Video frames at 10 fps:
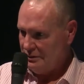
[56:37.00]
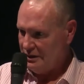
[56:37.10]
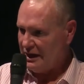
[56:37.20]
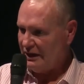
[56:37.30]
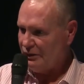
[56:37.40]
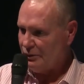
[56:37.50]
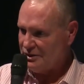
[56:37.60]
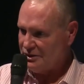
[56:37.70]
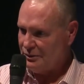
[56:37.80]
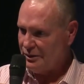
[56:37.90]
the gaffer
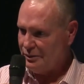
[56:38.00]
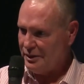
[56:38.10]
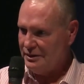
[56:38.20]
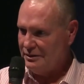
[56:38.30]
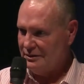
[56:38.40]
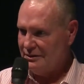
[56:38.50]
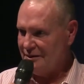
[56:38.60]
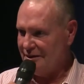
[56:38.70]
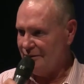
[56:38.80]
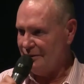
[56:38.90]
wants a word with you.
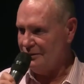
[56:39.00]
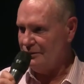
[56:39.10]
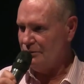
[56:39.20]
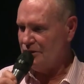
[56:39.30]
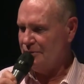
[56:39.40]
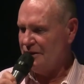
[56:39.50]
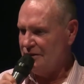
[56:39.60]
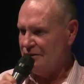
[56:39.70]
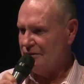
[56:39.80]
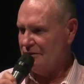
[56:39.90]
He went, what do you
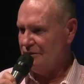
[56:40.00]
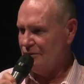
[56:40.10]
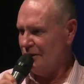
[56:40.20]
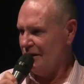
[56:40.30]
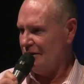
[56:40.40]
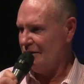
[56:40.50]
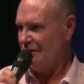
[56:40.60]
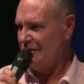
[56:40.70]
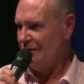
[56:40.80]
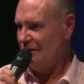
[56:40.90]
mean? Why?
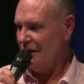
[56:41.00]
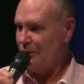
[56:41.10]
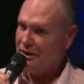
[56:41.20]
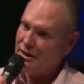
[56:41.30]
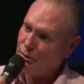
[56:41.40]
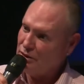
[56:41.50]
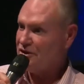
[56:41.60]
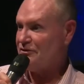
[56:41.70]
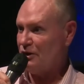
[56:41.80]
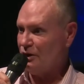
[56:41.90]
I went, he
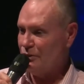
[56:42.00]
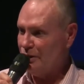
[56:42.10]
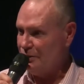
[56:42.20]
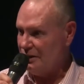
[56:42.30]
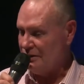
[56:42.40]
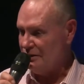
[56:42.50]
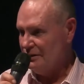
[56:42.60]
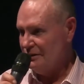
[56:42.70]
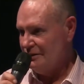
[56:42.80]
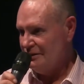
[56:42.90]
wants a fucking word with you.
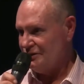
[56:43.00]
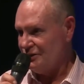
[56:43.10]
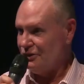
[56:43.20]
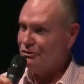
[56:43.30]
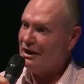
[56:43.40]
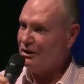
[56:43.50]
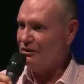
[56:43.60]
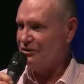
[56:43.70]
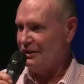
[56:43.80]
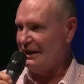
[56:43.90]
So he ran
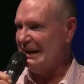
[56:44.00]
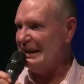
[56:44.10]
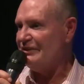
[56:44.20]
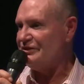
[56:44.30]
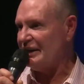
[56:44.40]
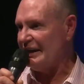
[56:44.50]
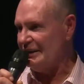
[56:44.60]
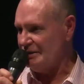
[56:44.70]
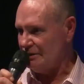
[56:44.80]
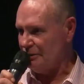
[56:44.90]
off. He left the
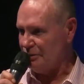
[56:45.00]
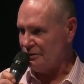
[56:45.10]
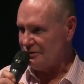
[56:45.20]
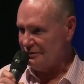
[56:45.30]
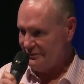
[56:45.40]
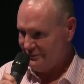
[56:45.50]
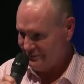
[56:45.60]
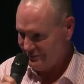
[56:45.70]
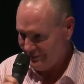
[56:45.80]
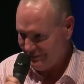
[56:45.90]
keys in the bus.
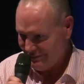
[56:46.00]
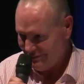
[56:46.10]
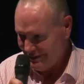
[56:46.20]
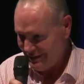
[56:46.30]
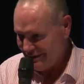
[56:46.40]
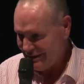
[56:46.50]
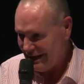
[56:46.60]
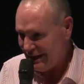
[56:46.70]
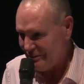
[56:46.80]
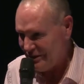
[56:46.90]

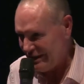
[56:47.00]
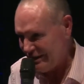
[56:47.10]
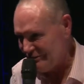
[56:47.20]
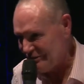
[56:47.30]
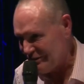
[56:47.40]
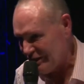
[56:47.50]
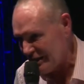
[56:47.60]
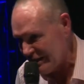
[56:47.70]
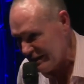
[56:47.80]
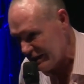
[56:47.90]
I'm thinking,
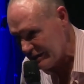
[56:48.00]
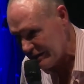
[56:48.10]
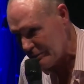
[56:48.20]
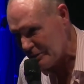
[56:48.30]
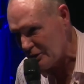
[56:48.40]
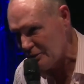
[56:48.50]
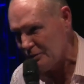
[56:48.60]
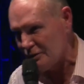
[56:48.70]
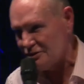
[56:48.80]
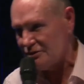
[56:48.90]
fucking get in. I'm a good
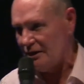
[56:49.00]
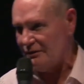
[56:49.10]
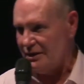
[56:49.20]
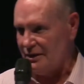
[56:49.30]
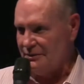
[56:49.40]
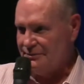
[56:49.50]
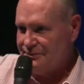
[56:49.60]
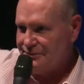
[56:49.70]
bus driver, yeah?